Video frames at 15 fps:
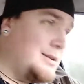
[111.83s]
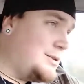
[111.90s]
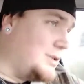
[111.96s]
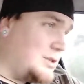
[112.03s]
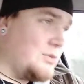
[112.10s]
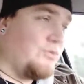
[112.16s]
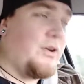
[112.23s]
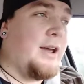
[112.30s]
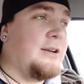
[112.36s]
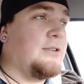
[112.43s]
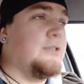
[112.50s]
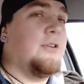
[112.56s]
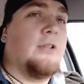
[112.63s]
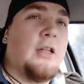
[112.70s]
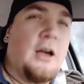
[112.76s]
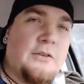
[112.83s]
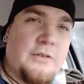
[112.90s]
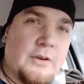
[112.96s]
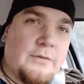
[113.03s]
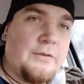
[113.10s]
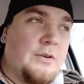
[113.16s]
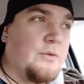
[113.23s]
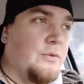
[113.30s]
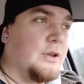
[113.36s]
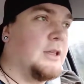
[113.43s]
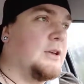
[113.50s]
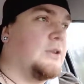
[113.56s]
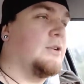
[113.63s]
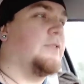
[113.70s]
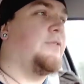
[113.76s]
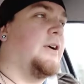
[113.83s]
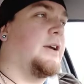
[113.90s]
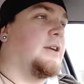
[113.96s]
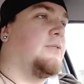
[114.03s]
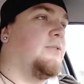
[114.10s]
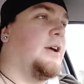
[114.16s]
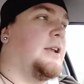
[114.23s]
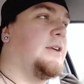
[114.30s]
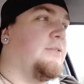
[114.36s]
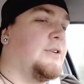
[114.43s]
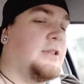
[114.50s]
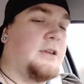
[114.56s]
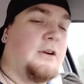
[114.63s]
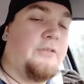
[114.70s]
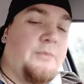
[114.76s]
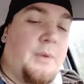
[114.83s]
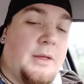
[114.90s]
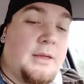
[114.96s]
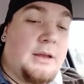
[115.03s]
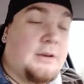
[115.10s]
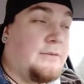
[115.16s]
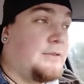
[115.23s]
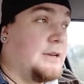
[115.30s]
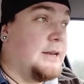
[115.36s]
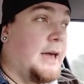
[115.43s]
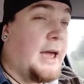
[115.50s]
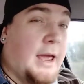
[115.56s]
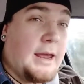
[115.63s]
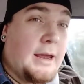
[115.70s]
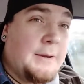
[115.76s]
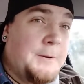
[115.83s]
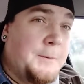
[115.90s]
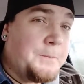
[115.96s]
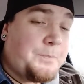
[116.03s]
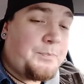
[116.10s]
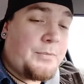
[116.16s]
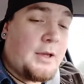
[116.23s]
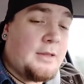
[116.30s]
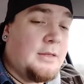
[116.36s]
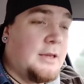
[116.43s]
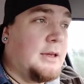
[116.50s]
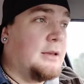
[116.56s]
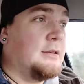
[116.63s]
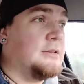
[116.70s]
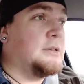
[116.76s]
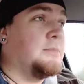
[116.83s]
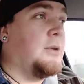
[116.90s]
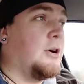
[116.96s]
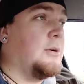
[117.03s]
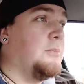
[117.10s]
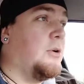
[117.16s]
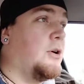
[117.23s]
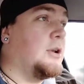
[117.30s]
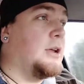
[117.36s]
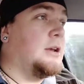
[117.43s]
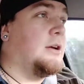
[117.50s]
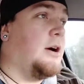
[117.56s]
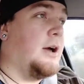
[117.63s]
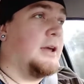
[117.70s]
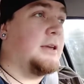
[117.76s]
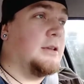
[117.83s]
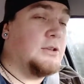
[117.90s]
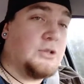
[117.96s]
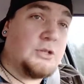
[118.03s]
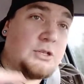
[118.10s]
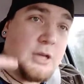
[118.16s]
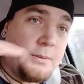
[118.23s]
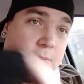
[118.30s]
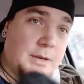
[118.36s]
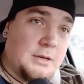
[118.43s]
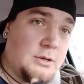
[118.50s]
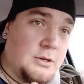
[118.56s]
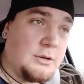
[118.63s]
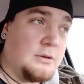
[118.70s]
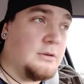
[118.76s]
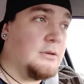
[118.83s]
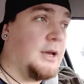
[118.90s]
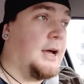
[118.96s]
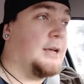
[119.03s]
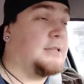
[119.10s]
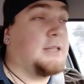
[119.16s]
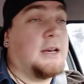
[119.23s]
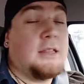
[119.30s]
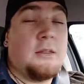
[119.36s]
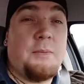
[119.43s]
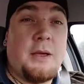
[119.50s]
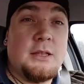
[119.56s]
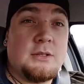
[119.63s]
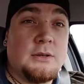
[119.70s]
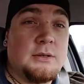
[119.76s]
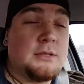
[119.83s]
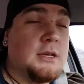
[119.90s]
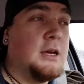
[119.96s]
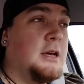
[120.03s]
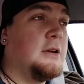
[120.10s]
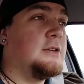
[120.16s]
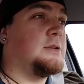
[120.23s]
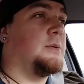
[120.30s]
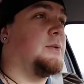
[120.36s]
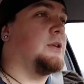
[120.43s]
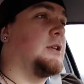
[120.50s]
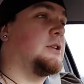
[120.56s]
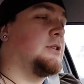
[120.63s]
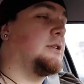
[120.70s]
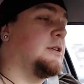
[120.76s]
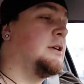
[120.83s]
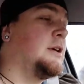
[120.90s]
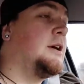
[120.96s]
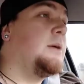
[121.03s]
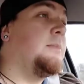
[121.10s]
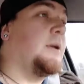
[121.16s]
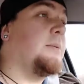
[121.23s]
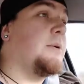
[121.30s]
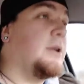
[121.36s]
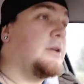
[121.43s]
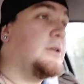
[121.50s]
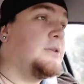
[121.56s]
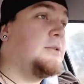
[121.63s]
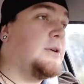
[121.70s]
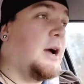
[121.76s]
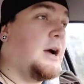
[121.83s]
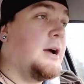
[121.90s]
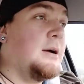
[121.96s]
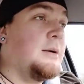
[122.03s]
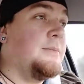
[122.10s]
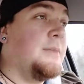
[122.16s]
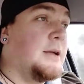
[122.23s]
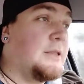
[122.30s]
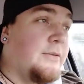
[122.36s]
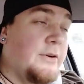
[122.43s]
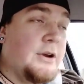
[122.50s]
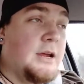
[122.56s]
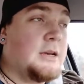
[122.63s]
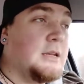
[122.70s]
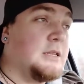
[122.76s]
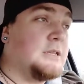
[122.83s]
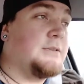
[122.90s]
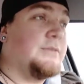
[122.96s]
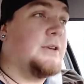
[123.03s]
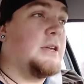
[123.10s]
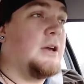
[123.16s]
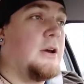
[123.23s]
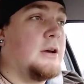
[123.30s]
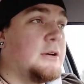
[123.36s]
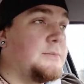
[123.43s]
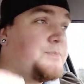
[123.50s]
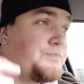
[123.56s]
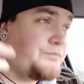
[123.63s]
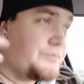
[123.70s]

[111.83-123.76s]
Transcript: just to round it all off. I'll feel really good if I can round everything off by the end of today, and then tomorrow morning I can just jump into uh, studying the pencils, which are really good. But I'm going to, um, at the very end of this video,